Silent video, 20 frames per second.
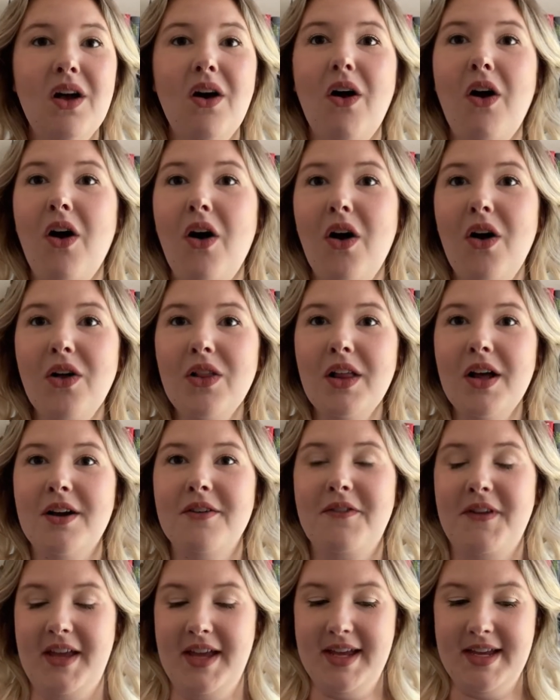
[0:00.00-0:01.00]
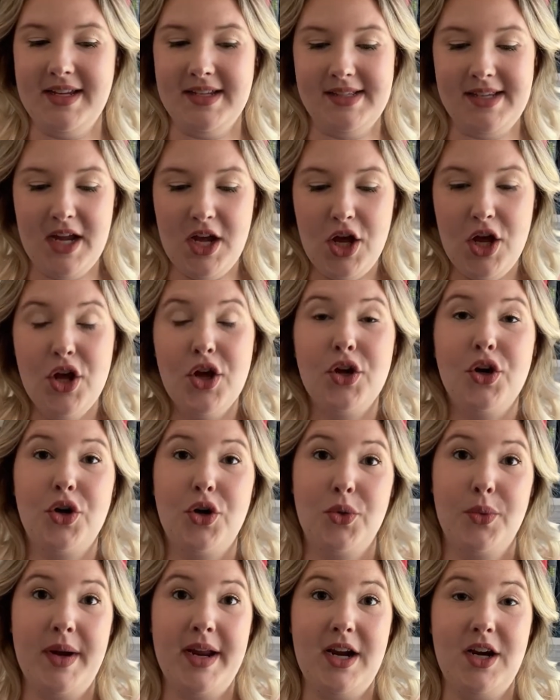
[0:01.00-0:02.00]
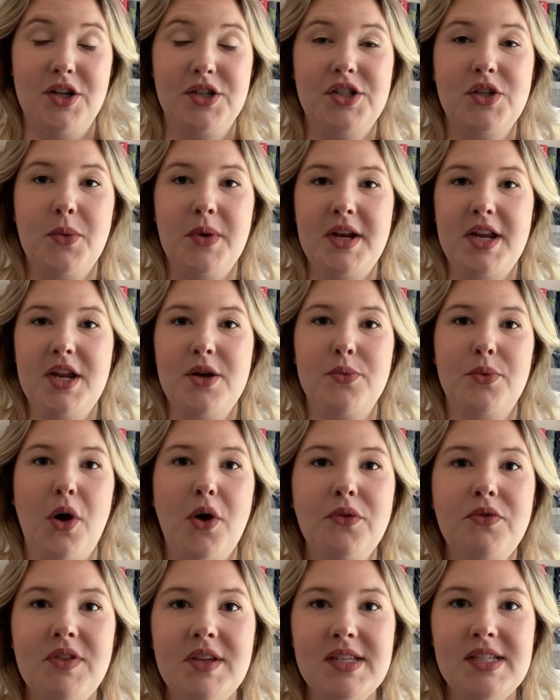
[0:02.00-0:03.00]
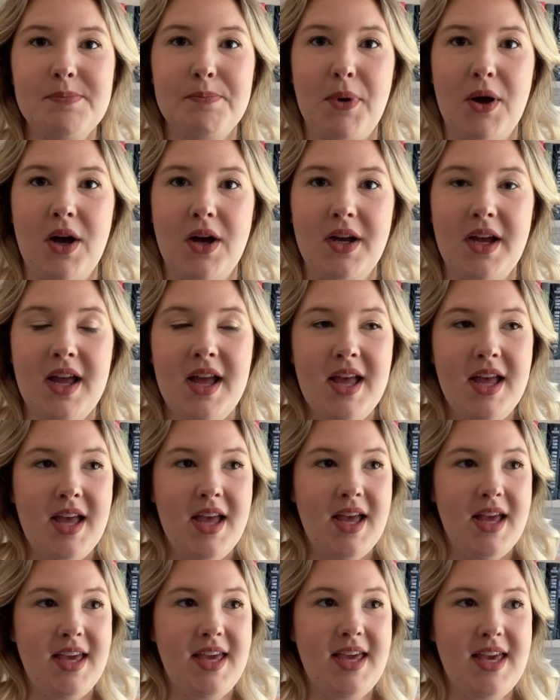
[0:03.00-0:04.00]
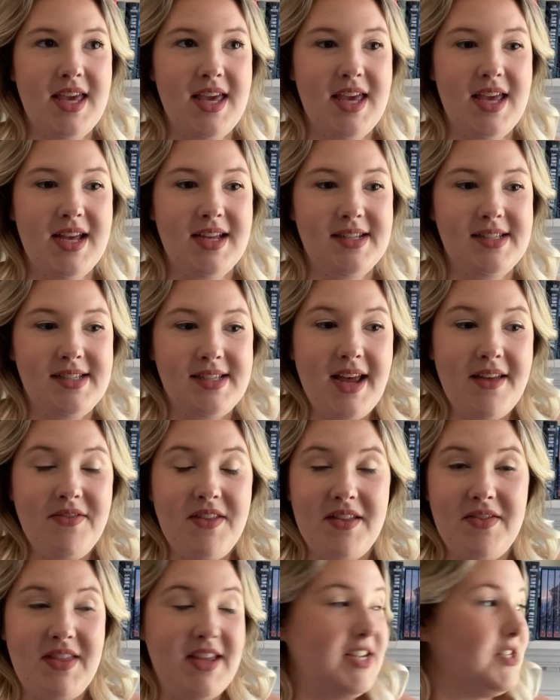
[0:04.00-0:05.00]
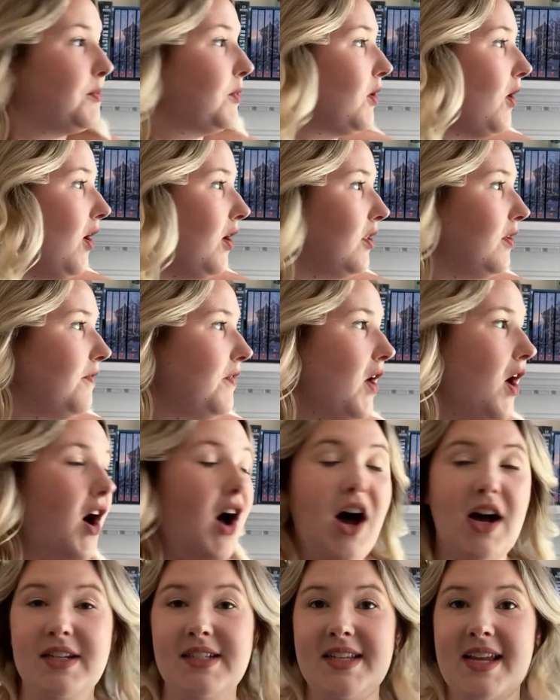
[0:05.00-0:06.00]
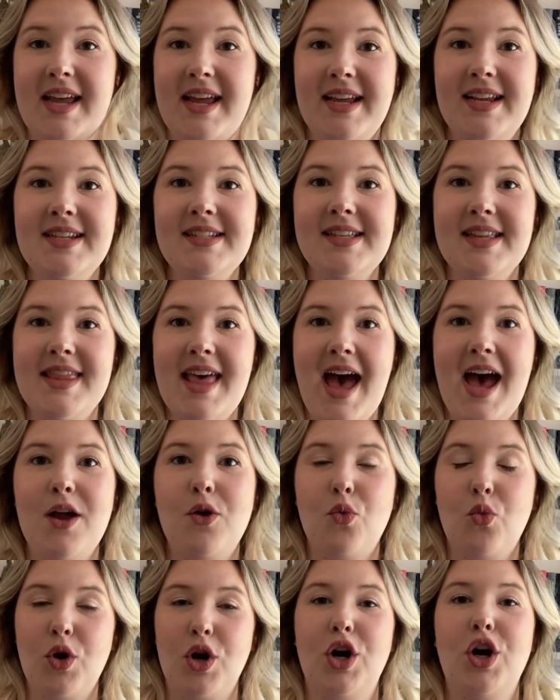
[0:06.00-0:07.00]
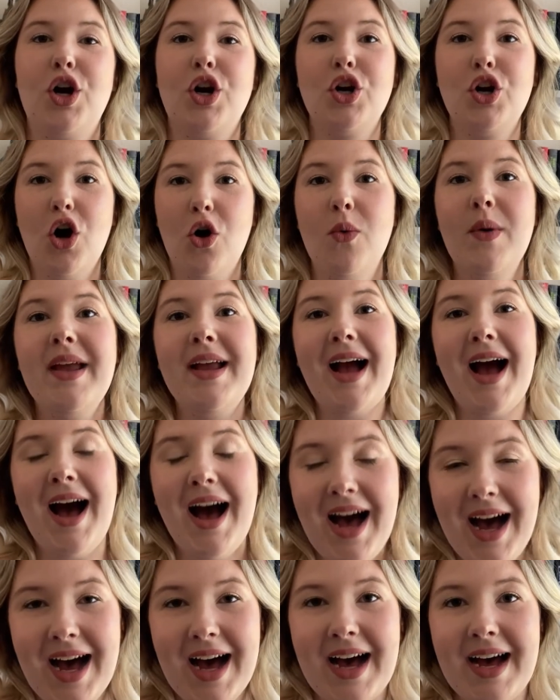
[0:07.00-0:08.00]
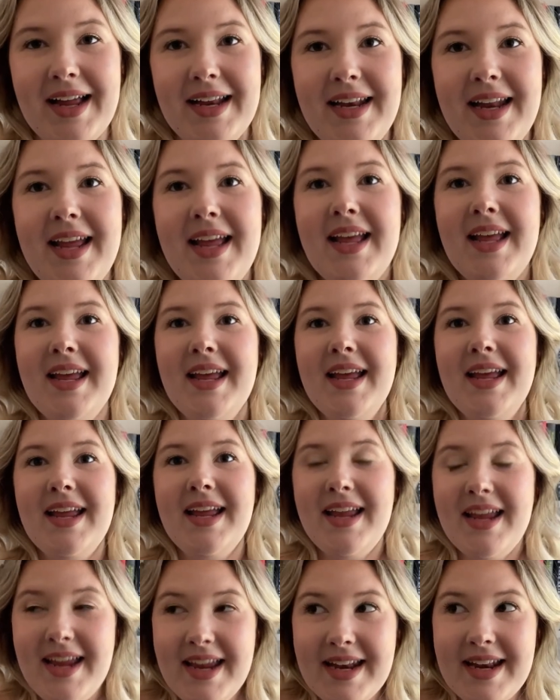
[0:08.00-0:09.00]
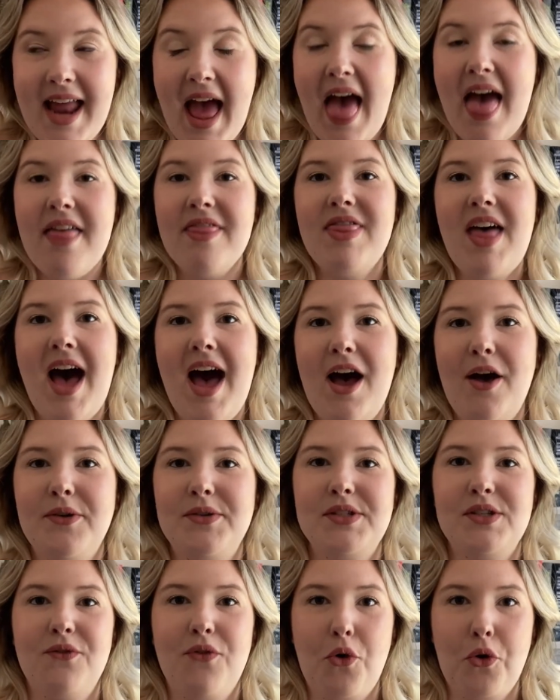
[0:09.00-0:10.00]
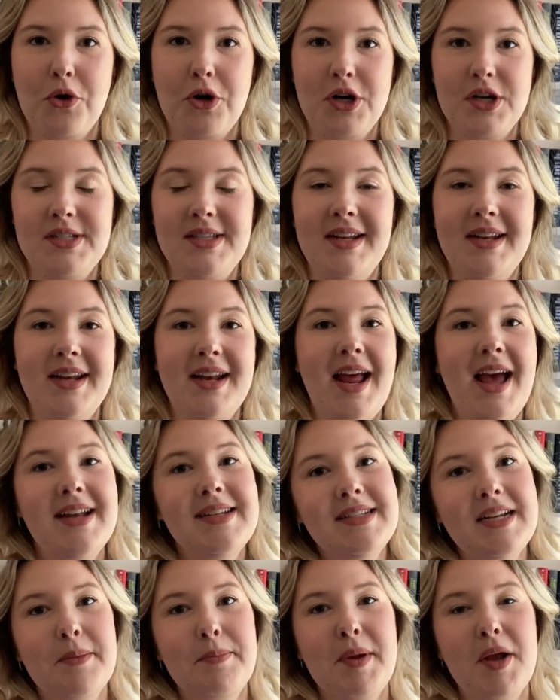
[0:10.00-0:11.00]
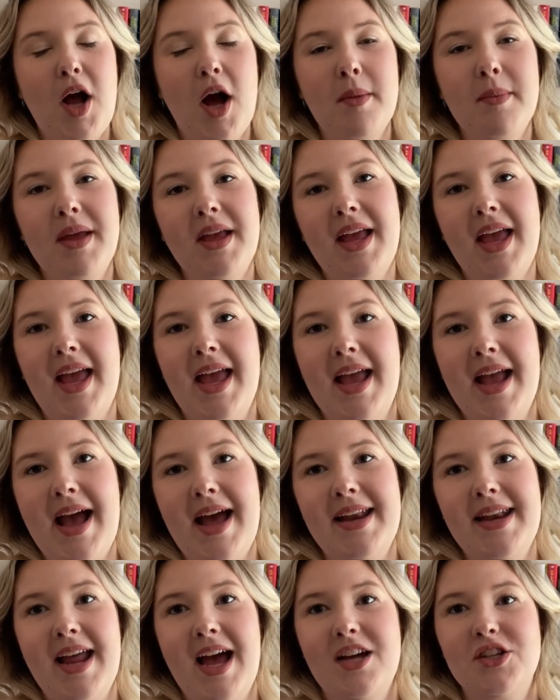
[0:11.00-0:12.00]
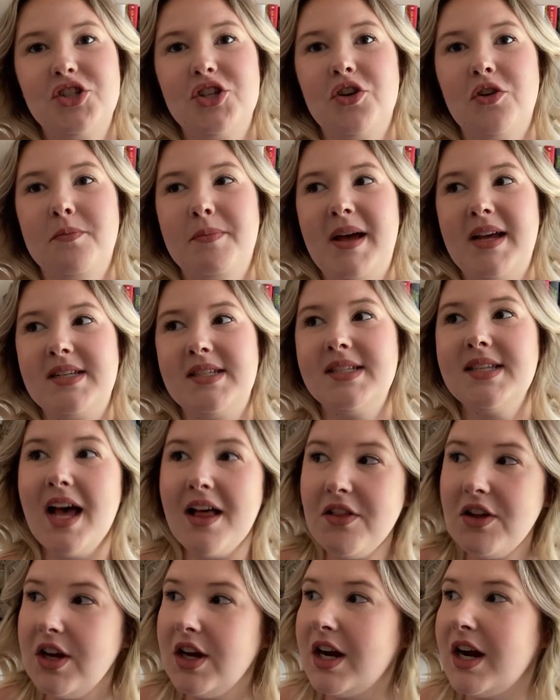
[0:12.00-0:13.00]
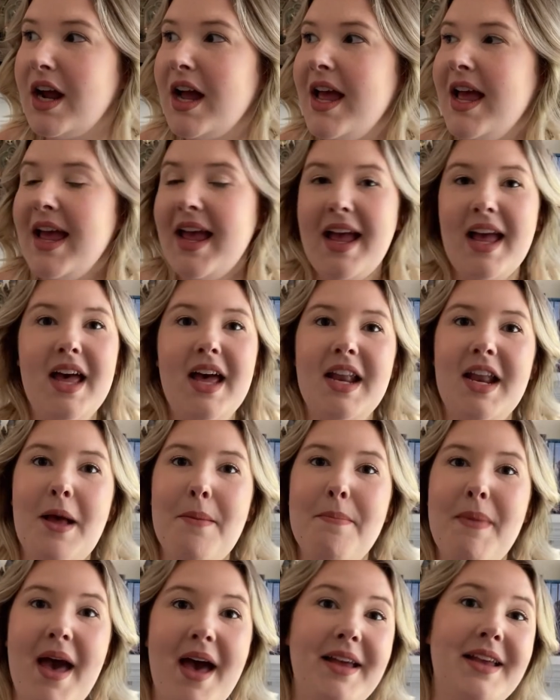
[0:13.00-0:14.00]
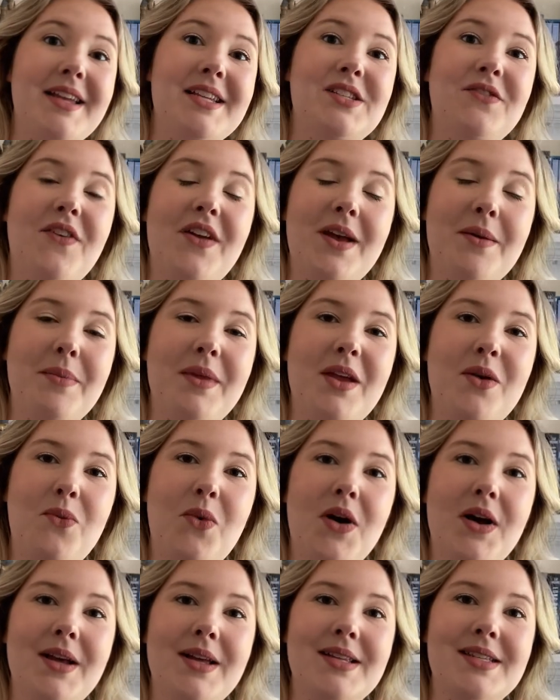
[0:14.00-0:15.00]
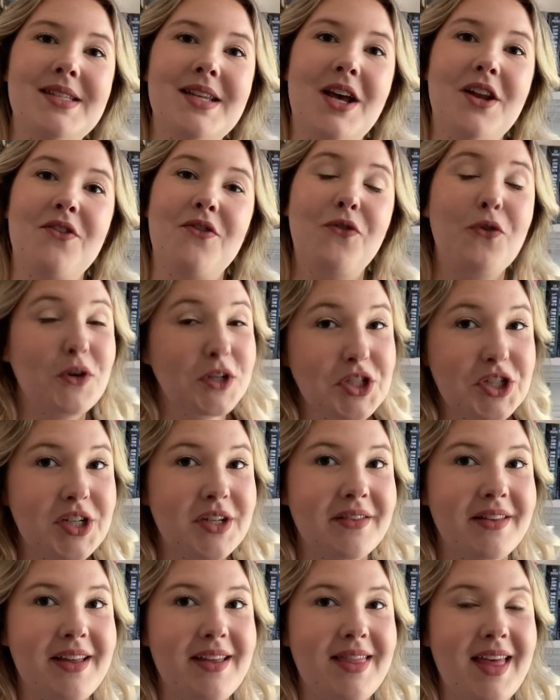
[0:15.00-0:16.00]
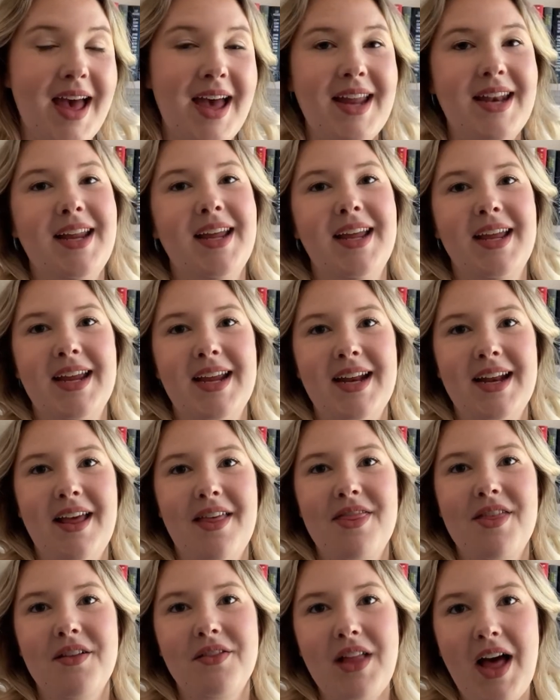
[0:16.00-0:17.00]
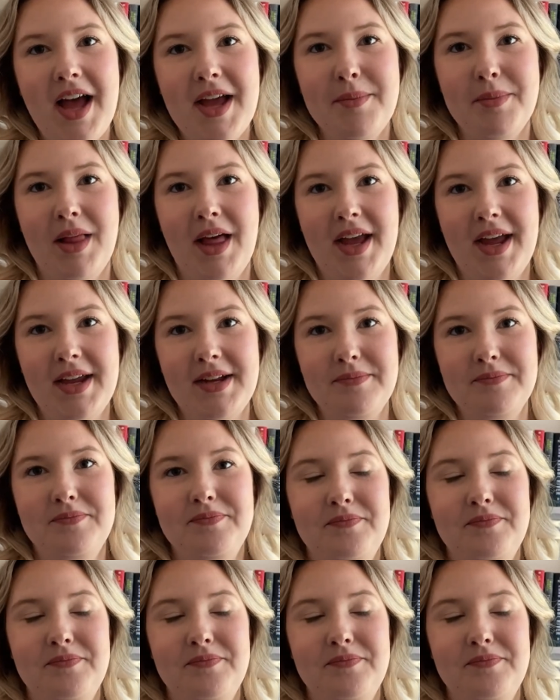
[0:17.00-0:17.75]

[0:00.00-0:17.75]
all of his career. So when he wrote this book, he said that these were all of the hauntings that were going on in the House of Horrors. And it ended up becoming a national bestseller, and Maggie's family was unfortunately then in the limelight.